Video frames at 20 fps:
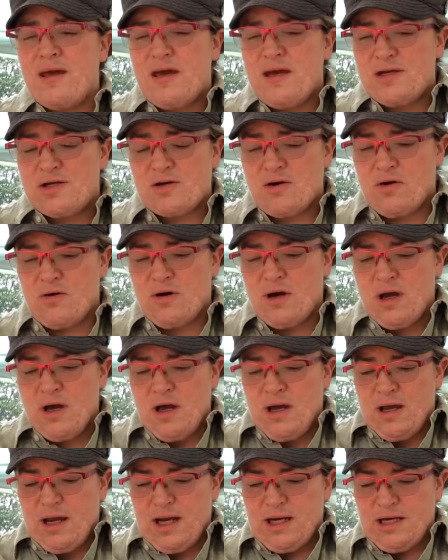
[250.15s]
So
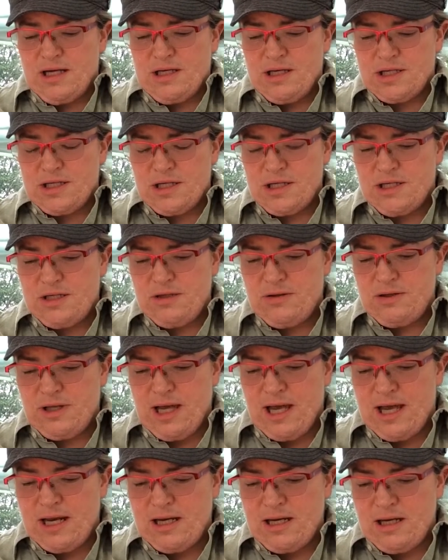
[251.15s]
in addition to
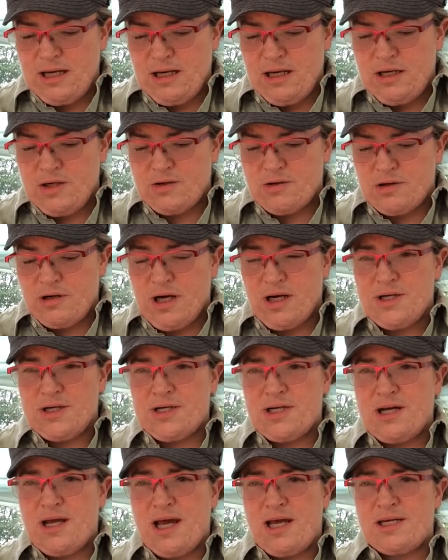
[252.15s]
that
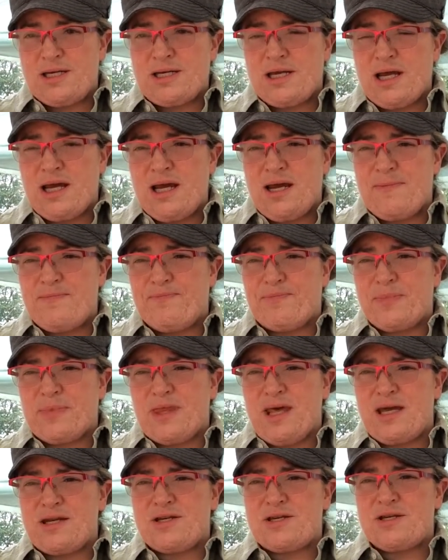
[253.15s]
introduction essay
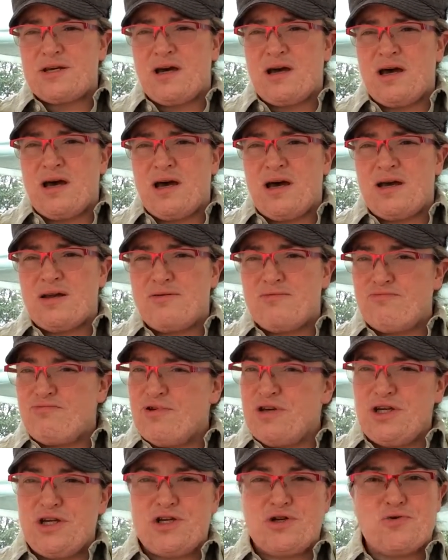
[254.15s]
that's
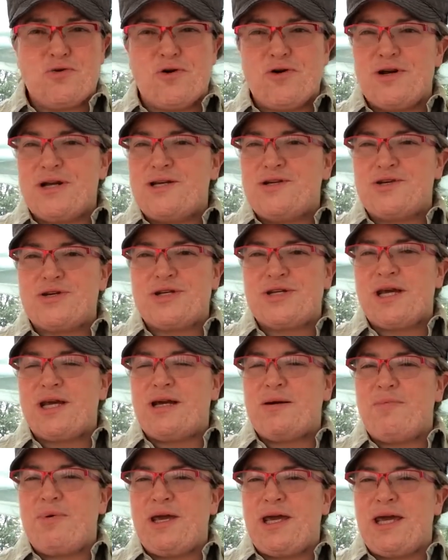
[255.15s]
really short and just
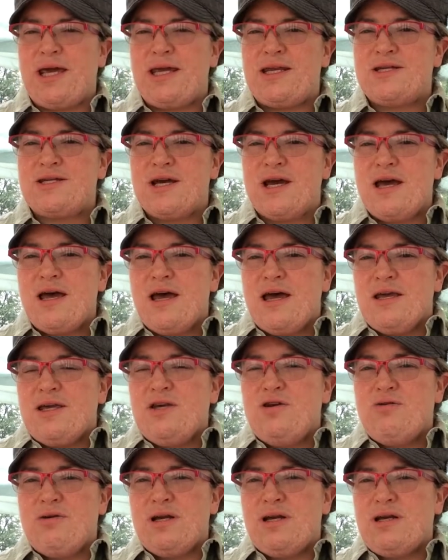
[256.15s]
like a page,
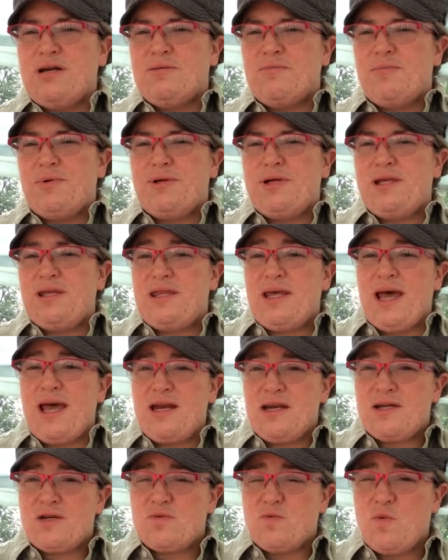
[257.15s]
you can complete
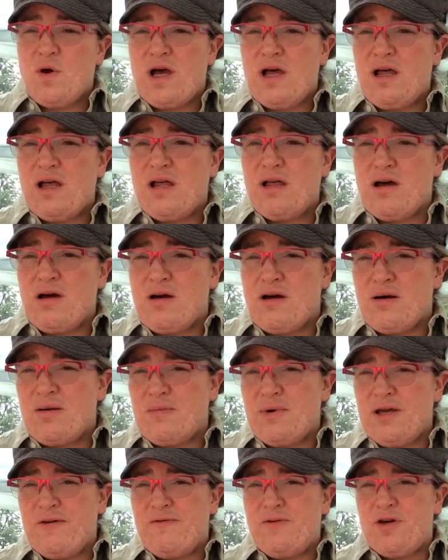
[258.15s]
that as
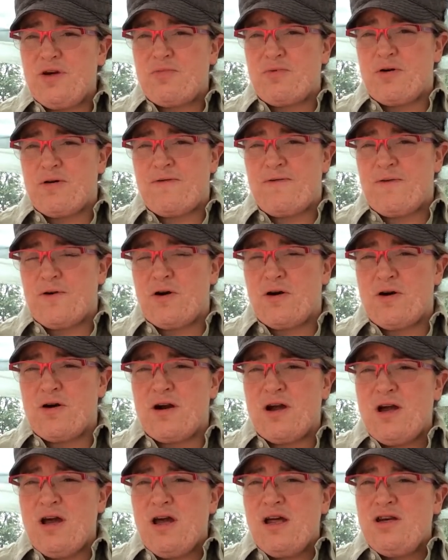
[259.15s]
well if you'd
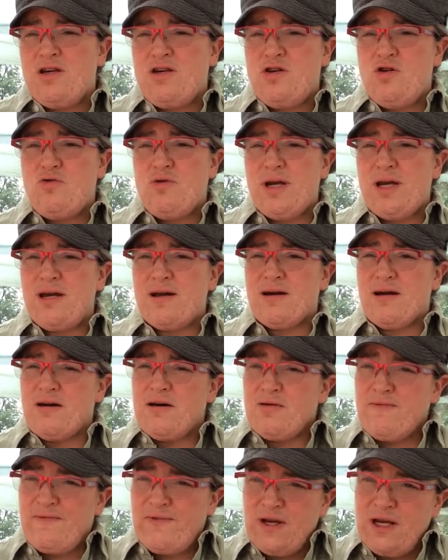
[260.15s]
prefer doing
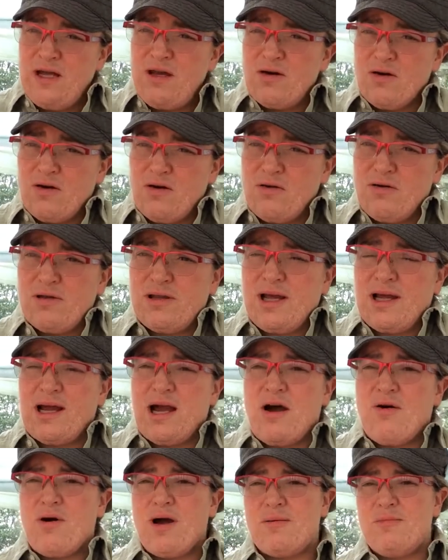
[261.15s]
a video, like
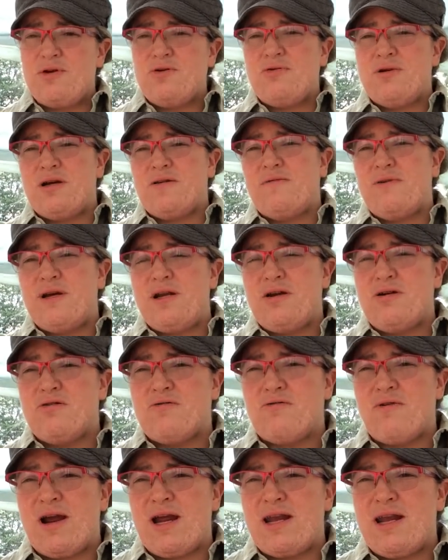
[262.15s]
how I'm doing a video
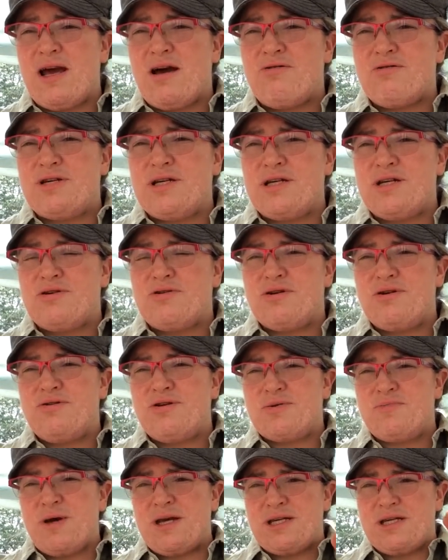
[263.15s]
right now to
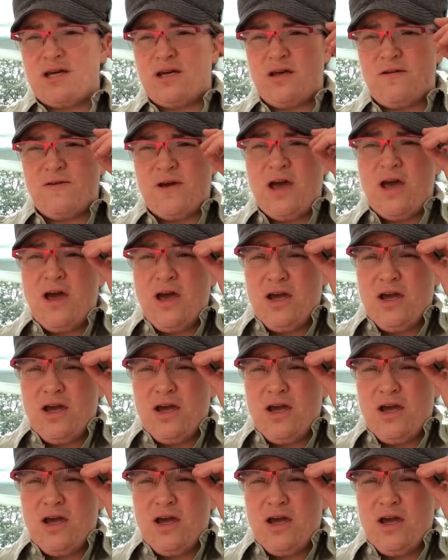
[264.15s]
introduce myself.